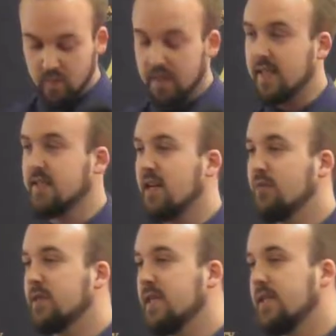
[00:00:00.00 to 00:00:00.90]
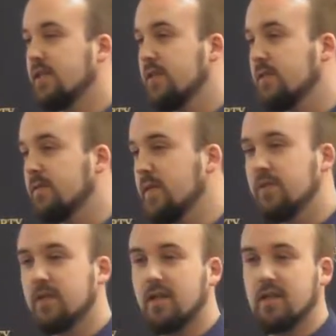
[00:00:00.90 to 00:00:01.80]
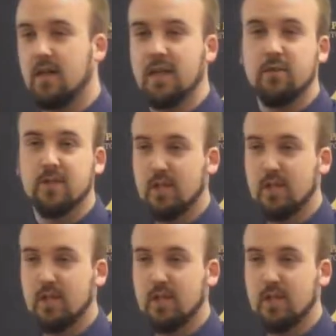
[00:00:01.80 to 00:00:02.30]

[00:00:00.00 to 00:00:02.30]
And that's 100% true. You start to argue with